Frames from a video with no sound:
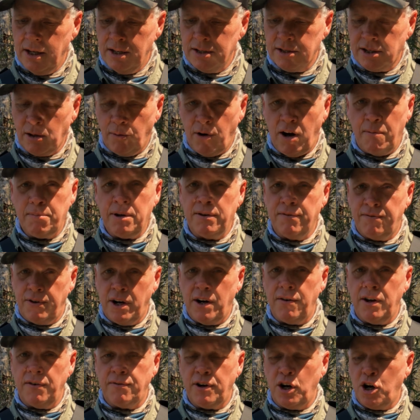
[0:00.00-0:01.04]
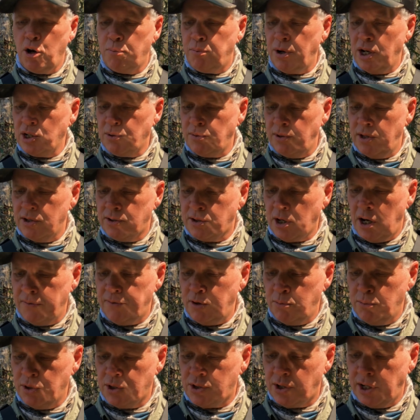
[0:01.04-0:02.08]
So I've been very, very impressed with this
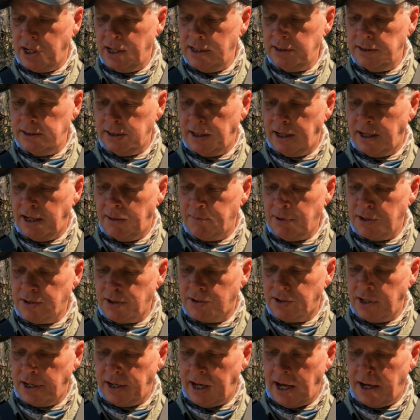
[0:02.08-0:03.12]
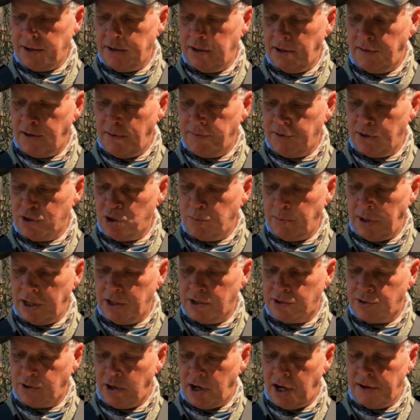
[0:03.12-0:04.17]
coffee machine. As I said, out and they've given it to me
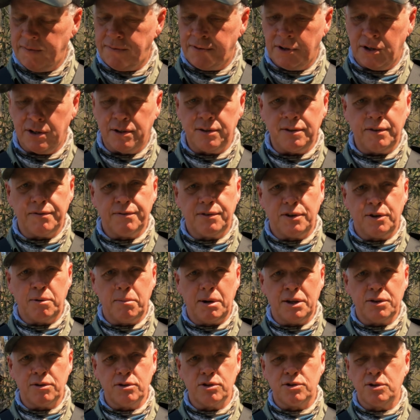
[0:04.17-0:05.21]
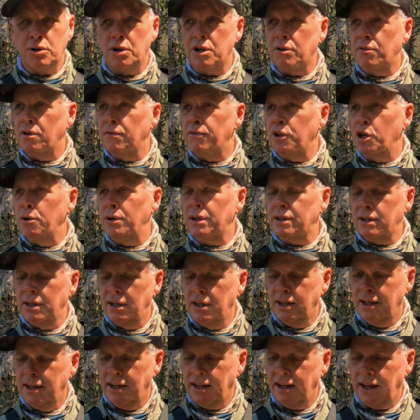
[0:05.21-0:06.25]
to try for a month or two to review it.
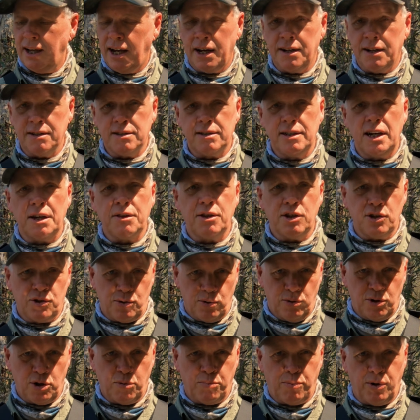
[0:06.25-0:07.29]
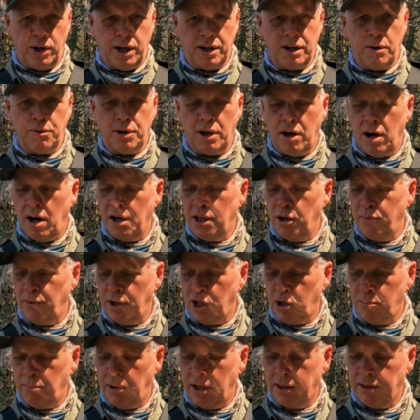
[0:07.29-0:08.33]
And it's nothing short of brilliant. I would highly
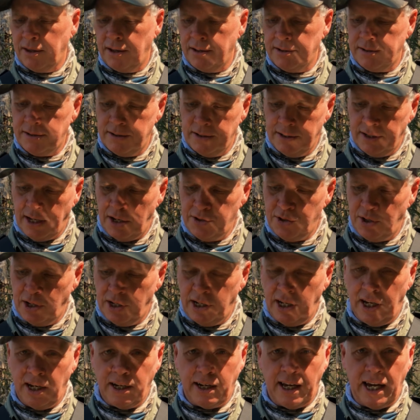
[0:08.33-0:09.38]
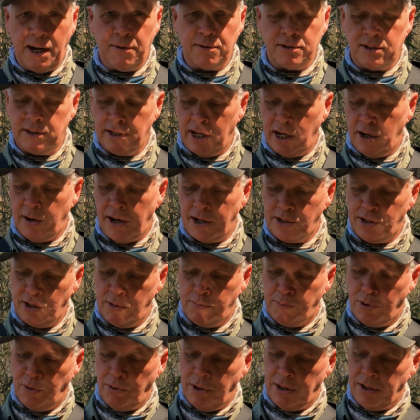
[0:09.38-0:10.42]
recommend this. As you can hear now, it's now actually
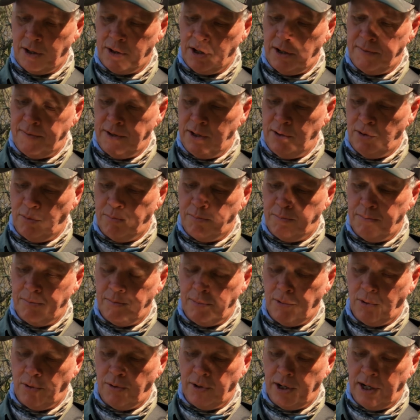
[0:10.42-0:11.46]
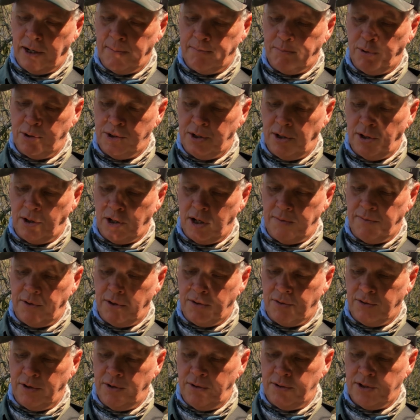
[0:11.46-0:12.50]
brewing the coffee or pushing the coffee
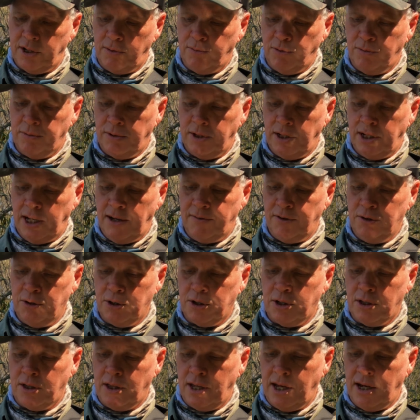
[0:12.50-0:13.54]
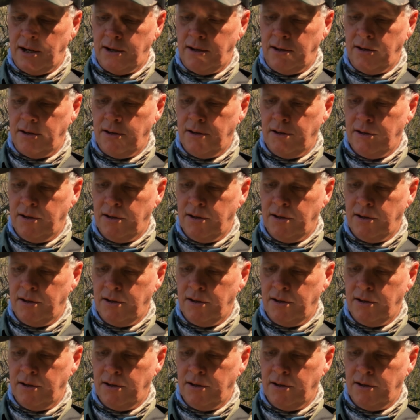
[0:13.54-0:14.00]
through. So we'll have a look at that.